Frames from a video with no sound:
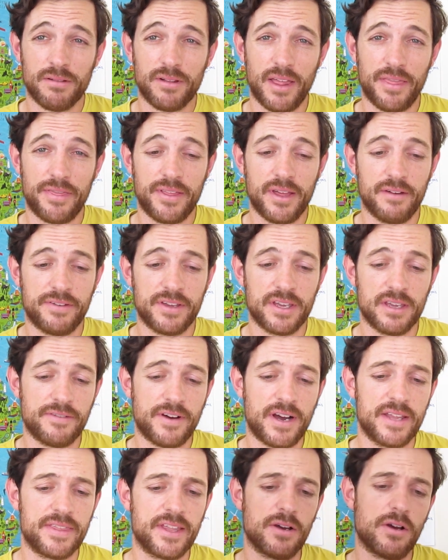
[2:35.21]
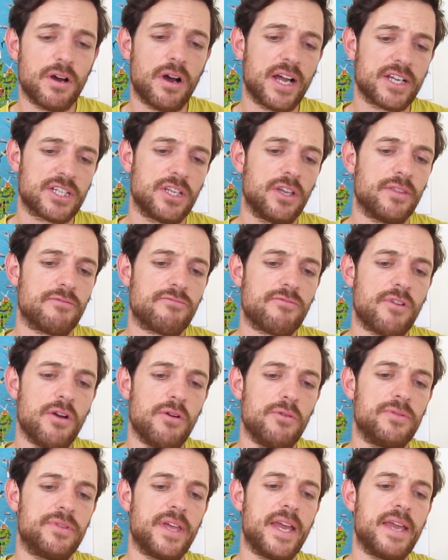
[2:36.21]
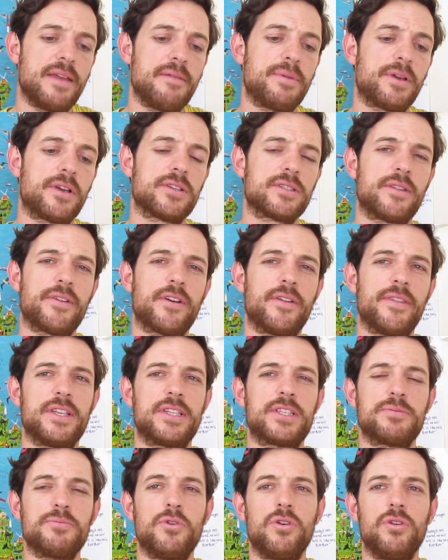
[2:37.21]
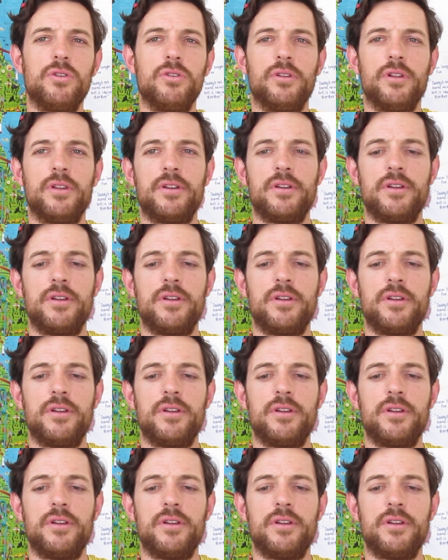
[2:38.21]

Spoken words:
I think you find that actually on the road, because they've got these smaller,